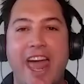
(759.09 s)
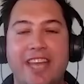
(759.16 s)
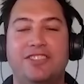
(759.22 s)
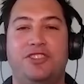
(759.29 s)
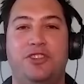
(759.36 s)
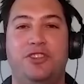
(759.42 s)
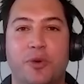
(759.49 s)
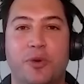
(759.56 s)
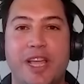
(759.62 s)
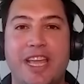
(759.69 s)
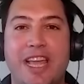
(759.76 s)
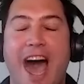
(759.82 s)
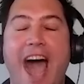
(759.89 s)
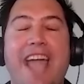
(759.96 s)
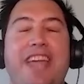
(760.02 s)
is
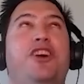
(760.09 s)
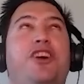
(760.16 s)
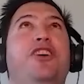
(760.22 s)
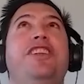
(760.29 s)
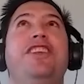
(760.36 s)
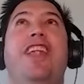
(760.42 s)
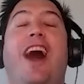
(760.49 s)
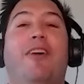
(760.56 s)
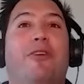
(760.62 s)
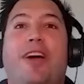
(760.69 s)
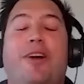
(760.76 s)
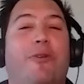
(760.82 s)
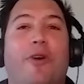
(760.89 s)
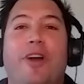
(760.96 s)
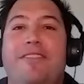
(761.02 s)
doing. I couldn't.
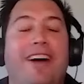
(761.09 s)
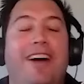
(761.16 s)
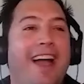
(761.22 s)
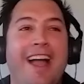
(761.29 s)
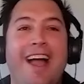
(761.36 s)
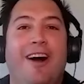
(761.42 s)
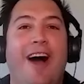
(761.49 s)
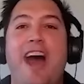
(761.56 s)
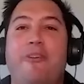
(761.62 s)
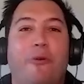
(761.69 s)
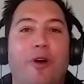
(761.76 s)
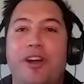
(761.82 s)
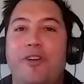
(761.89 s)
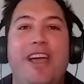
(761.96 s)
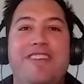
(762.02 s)

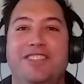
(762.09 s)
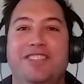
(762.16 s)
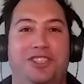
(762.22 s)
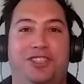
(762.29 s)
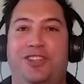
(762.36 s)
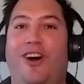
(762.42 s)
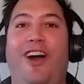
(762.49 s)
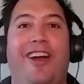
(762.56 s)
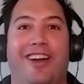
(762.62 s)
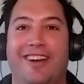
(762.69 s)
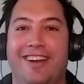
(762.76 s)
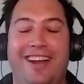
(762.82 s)
Where do I even start?